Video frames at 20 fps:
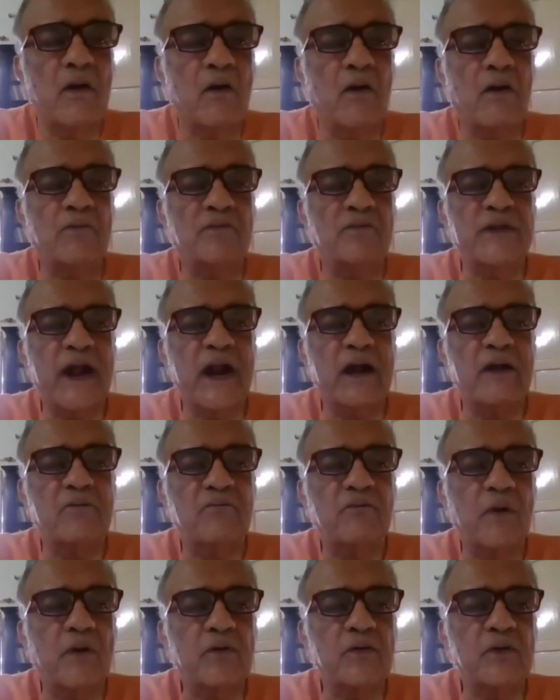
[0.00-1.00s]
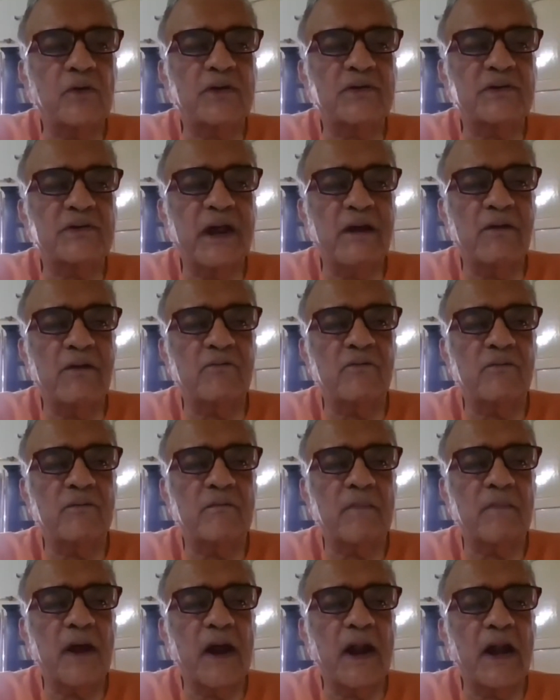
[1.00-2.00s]
of that for yourself.
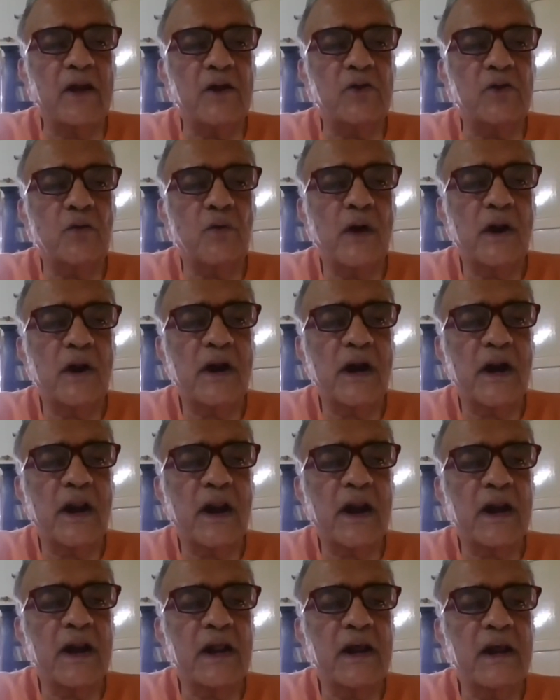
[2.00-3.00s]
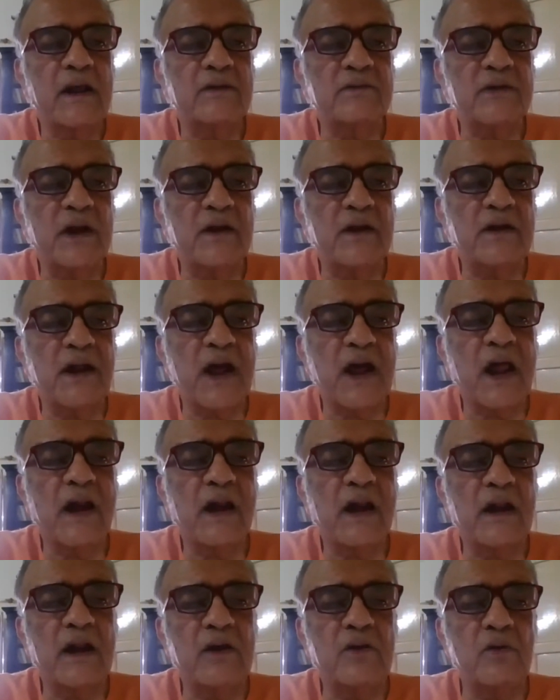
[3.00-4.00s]
And your learning is
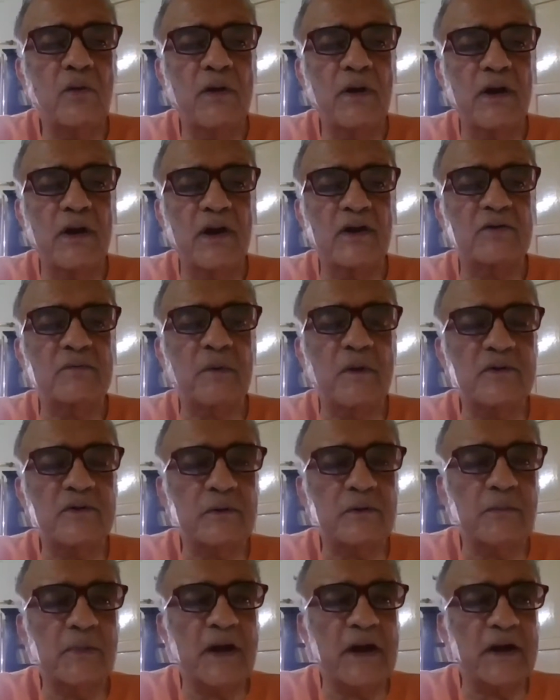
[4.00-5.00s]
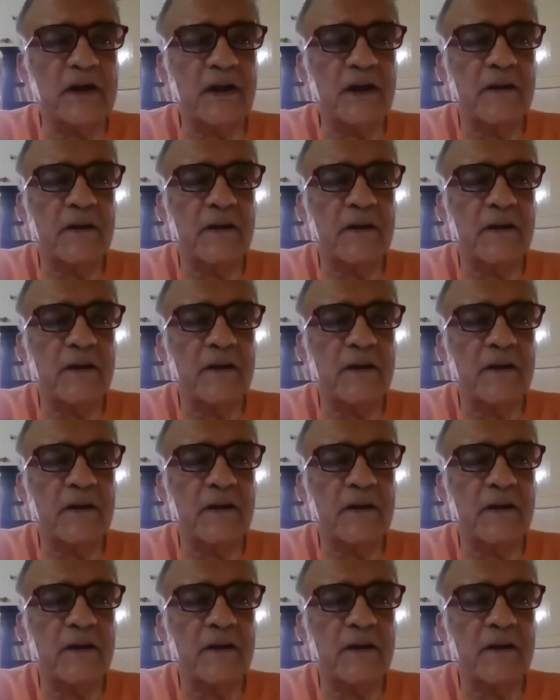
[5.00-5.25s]
entirely your responsibility.